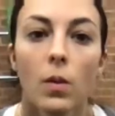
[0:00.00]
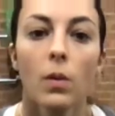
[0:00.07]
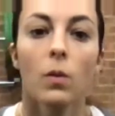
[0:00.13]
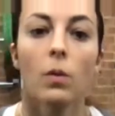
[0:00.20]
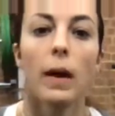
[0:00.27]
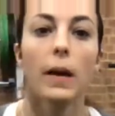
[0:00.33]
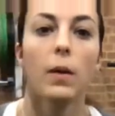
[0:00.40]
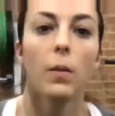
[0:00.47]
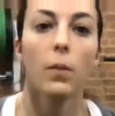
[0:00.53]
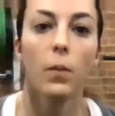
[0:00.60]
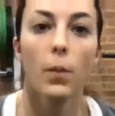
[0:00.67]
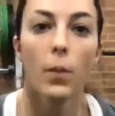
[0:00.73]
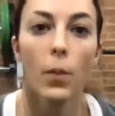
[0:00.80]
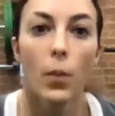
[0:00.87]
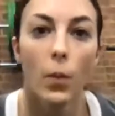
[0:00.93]
Right,
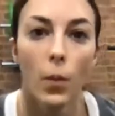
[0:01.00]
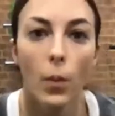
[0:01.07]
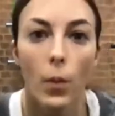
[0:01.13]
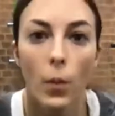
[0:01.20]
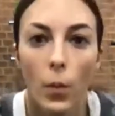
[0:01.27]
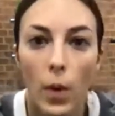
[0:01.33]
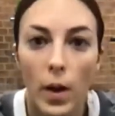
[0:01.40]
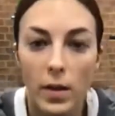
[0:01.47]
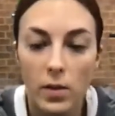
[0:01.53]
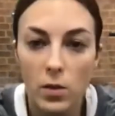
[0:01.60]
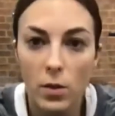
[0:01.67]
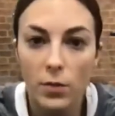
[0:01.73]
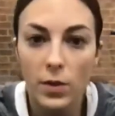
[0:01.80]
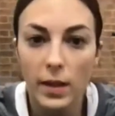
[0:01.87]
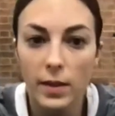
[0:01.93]
once
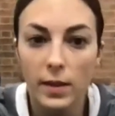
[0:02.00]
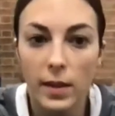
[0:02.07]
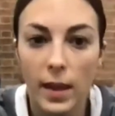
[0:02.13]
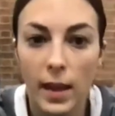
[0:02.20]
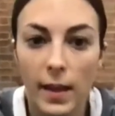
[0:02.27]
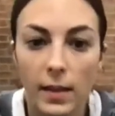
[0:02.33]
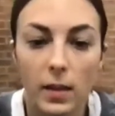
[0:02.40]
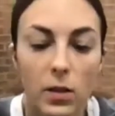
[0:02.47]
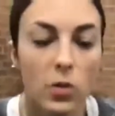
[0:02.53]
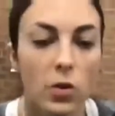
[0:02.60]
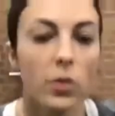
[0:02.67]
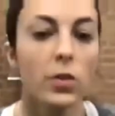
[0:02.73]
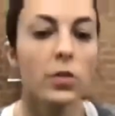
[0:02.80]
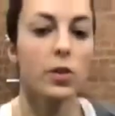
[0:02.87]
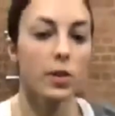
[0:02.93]
you've done 10 in
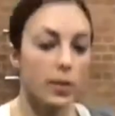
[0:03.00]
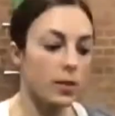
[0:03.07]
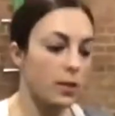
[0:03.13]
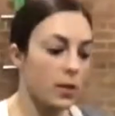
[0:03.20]
total,